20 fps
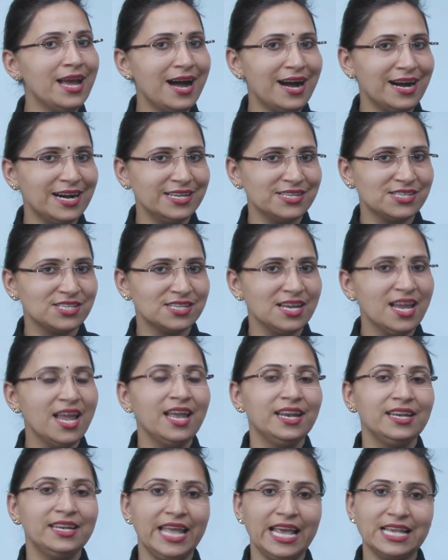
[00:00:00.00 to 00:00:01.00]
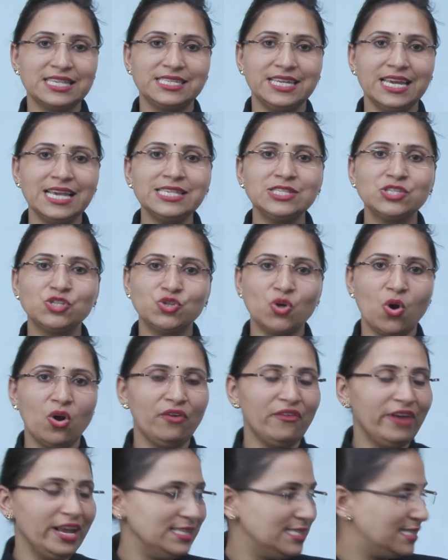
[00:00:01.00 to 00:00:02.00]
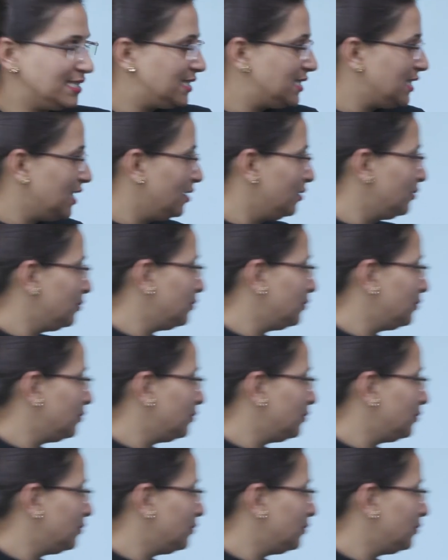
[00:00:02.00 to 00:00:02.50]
heart. Next is tolerance.